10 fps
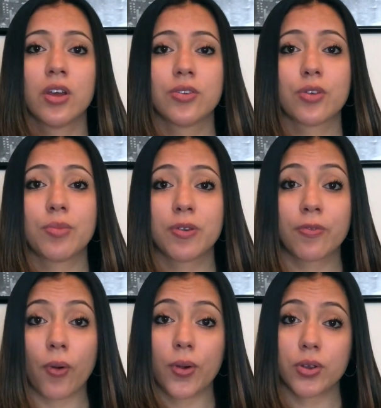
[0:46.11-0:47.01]
So
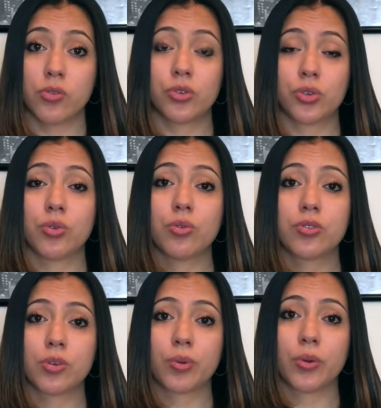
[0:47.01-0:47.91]
before you
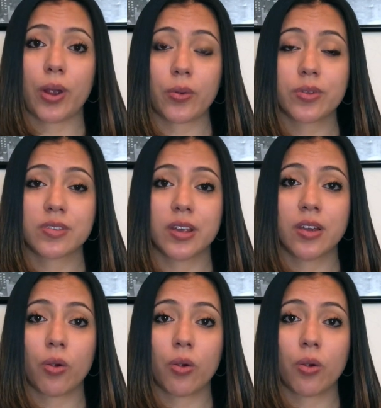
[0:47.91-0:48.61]
choose your prerequisite